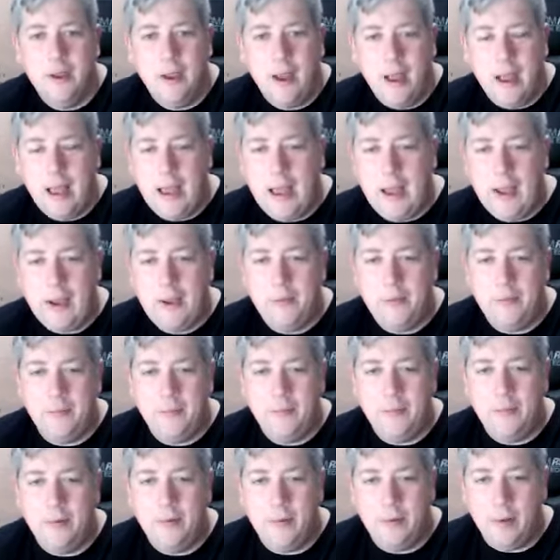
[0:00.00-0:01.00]

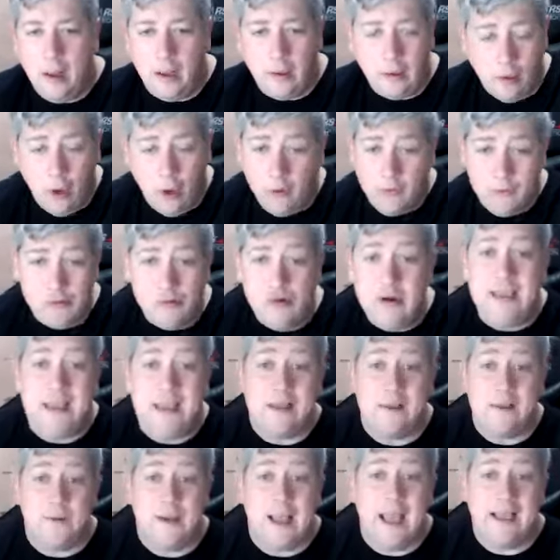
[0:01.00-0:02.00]
a lot of
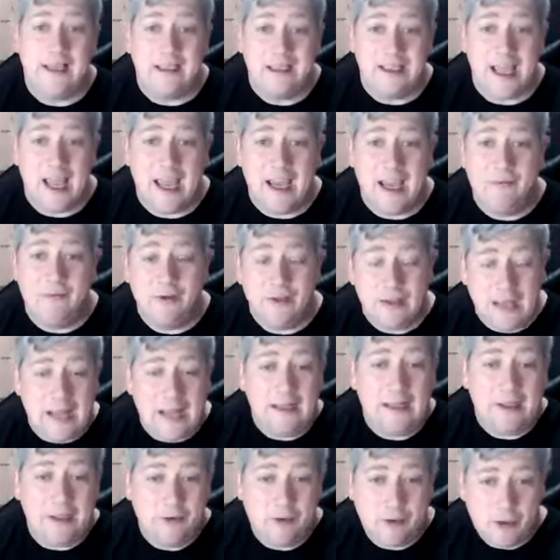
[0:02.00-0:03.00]
Greeks were getting saved and
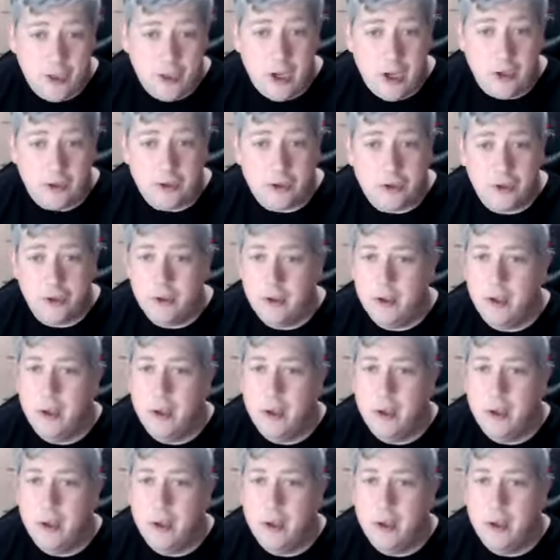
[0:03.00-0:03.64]
added to the church.